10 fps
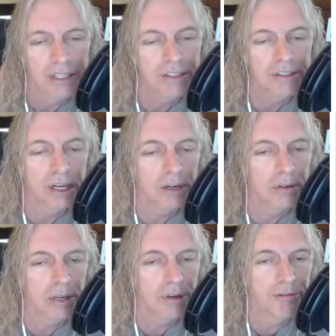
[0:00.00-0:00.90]
So
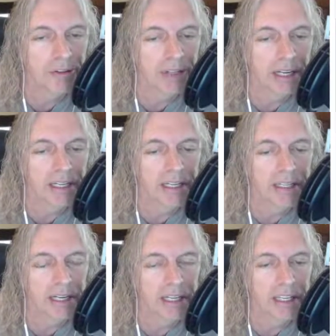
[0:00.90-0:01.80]
I'm going to fill that in,
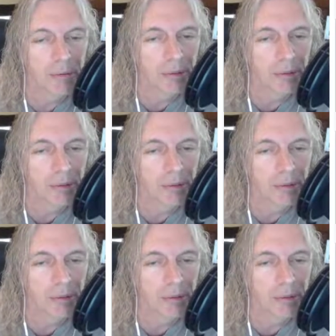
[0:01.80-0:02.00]
and then